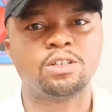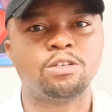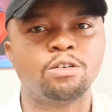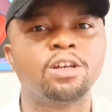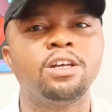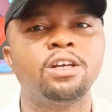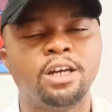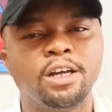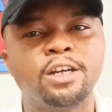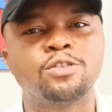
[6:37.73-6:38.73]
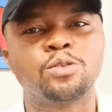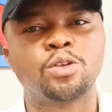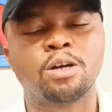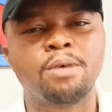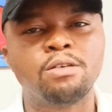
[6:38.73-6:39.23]
Okay, and so talk
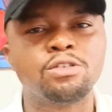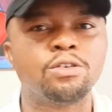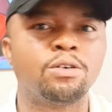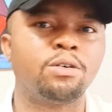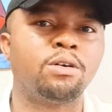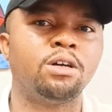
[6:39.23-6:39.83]
about your